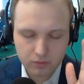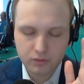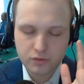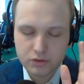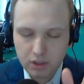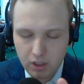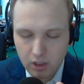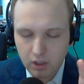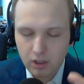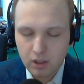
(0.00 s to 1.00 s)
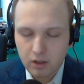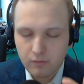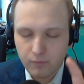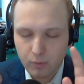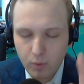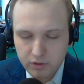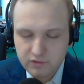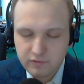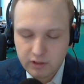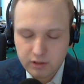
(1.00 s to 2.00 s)
Usually, for one
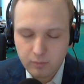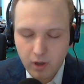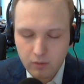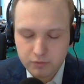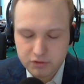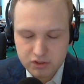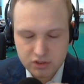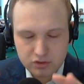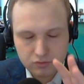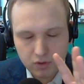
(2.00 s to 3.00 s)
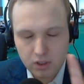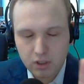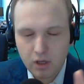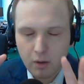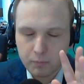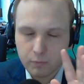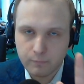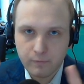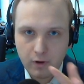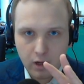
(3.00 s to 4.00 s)
setup, I would suggest 3 up to
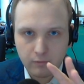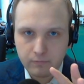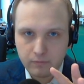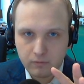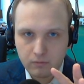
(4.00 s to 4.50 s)
5